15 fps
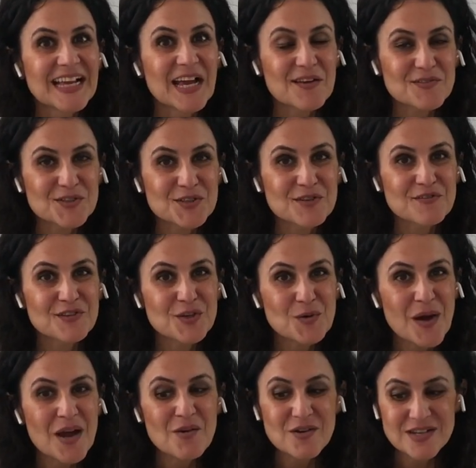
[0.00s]
After a few
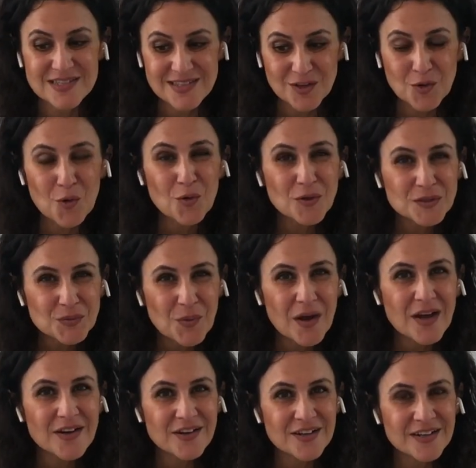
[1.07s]
hours, the cold
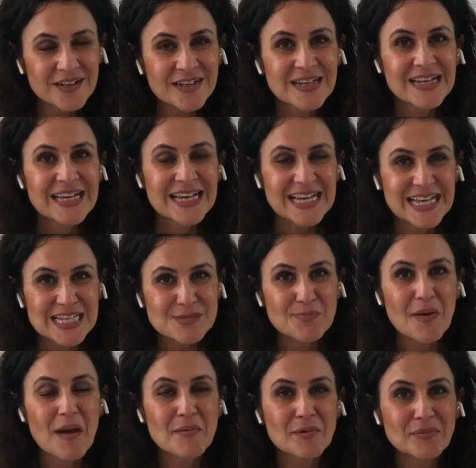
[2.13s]
water is
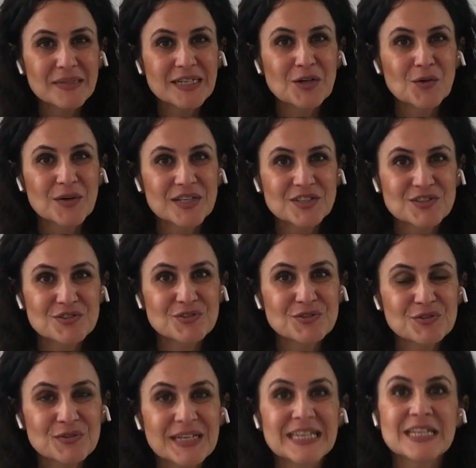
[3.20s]
probably going
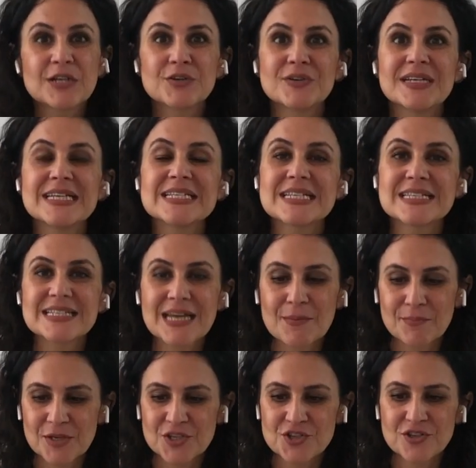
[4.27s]
to increase in
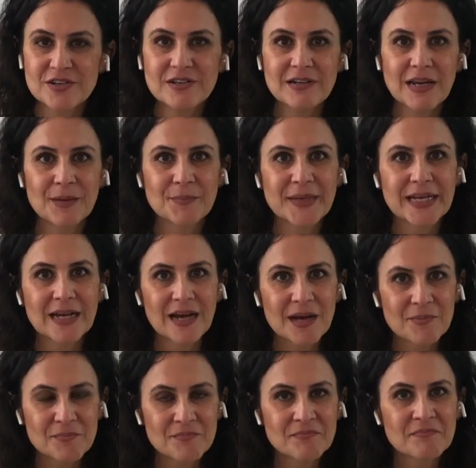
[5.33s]
temperature and
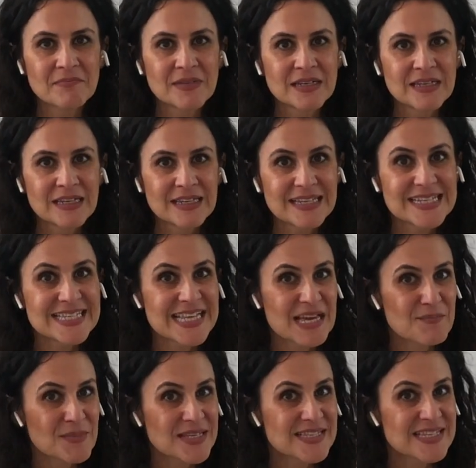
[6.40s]
become the
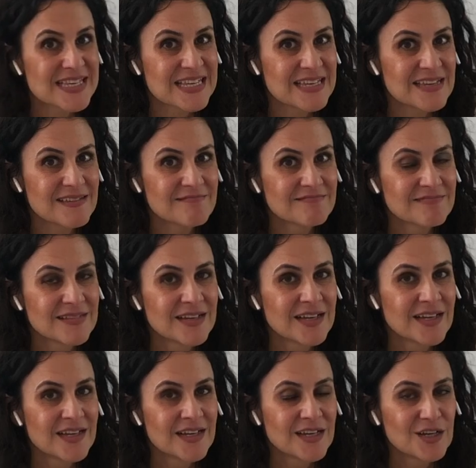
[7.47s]
same as the
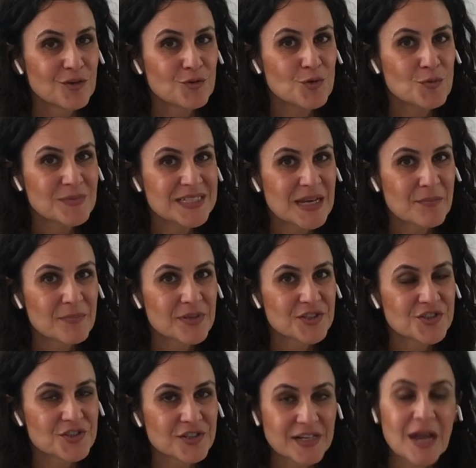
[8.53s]
room
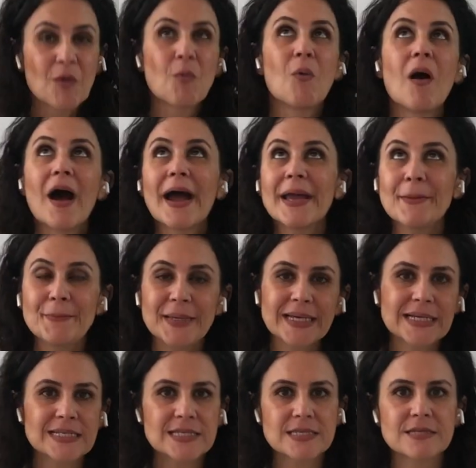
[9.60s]
temperature. Now, why?
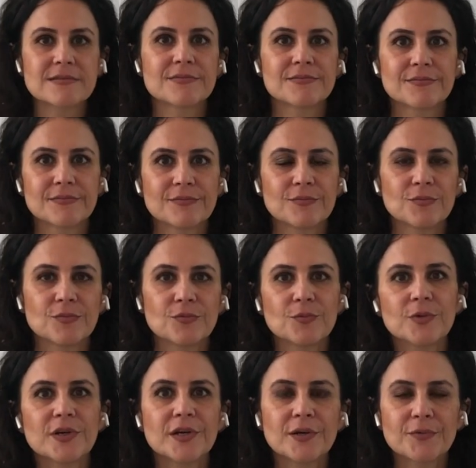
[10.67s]
Because
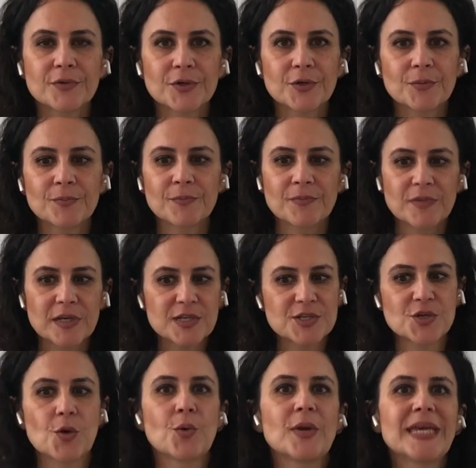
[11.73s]
we're in a room, there's
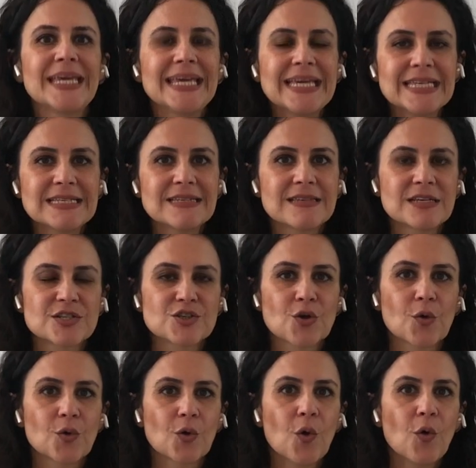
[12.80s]
no heat, there's
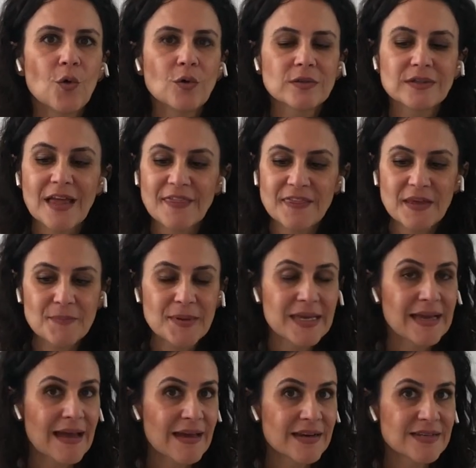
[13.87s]
no cold, nothing
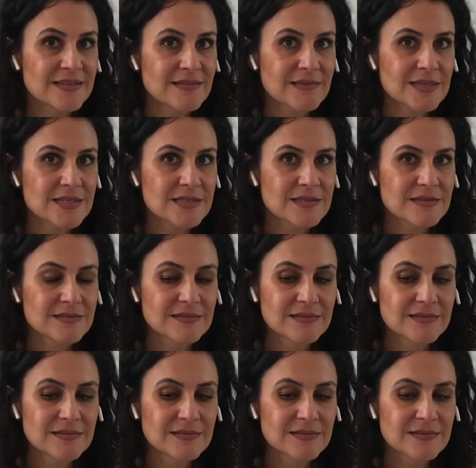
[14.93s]
being added to this.